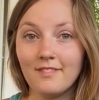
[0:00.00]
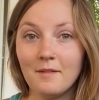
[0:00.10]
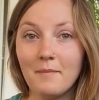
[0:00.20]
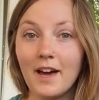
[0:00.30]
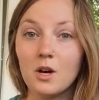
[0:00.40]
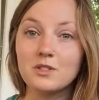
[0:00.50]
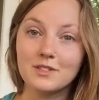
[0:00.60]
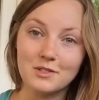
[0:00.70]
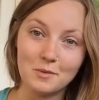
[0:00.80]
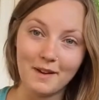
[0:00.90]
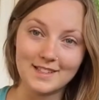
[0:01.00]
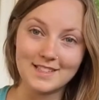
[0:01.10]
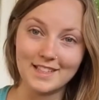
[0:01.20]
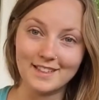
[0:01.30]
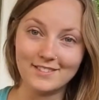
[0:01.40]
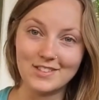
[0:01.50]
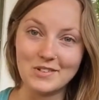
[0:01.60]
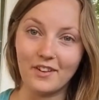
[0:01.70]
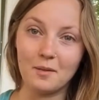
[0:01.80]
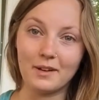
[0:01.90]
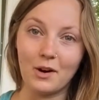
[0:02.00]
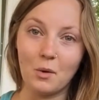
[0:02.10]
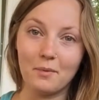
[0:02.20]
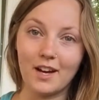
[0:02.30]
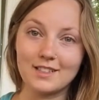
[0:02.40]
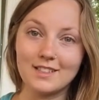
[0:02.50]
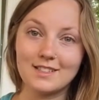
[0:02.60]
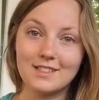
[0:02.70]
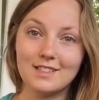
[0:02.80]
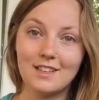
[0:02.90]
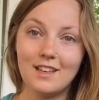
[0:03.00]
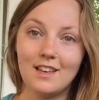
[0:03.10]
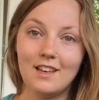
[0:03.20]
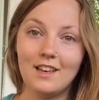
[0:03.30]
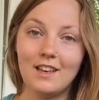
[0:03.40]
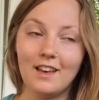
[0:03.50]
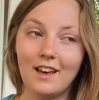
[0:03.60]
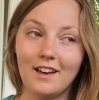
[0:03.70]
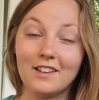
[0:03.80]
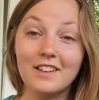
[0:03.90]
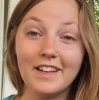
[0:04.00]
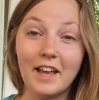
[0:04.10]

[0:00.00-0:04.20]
My house is too messy for developing a home practice. Clean it